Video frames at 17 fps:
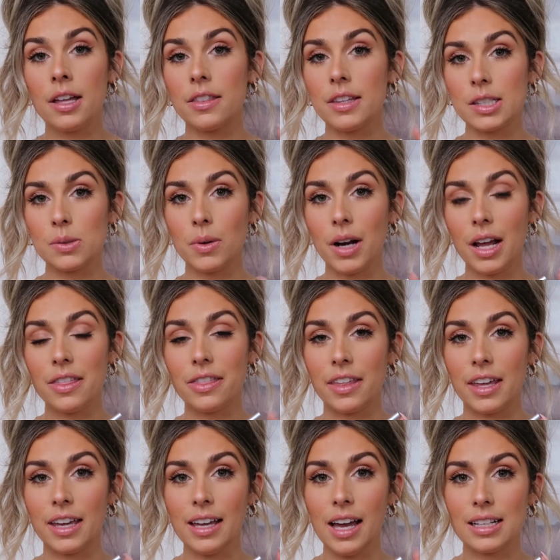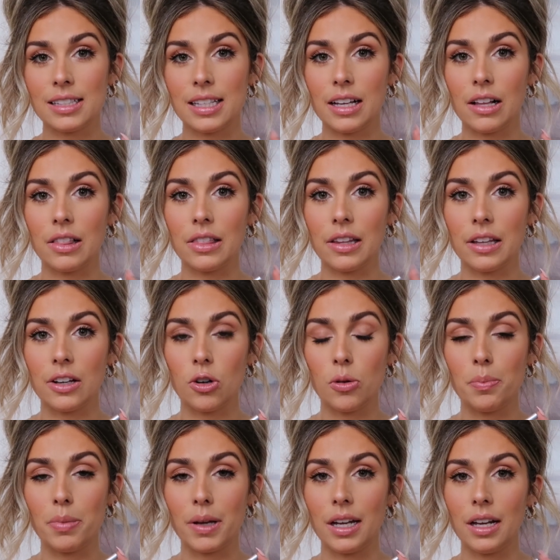This one I think has like a little
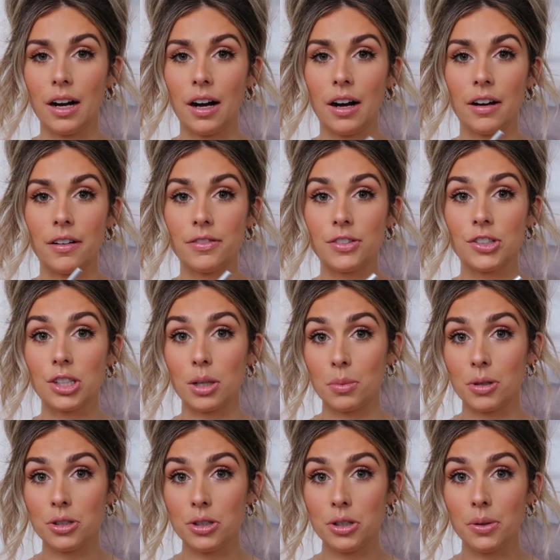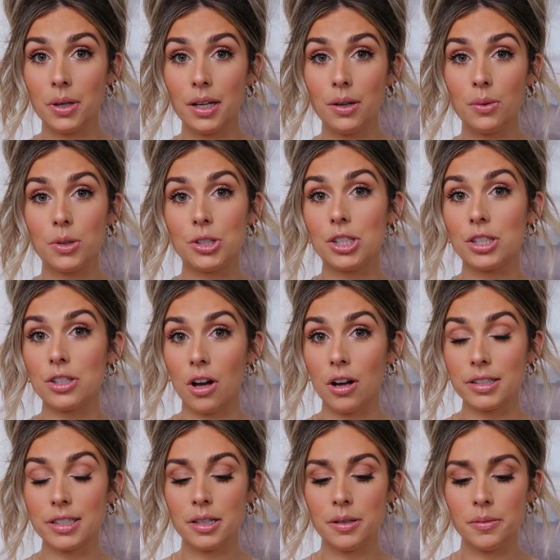bit of shimmer to it, which is
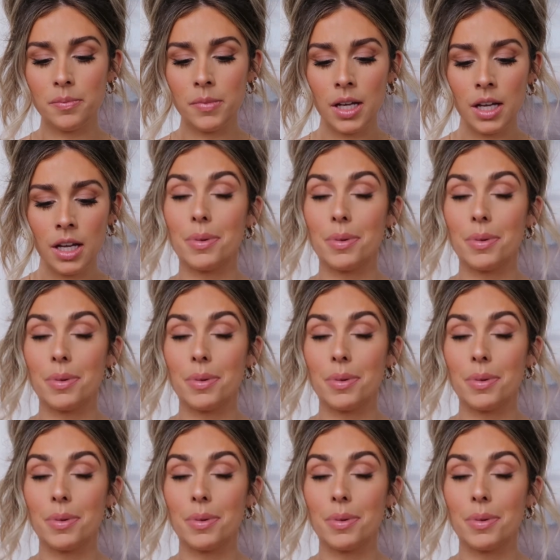awesome.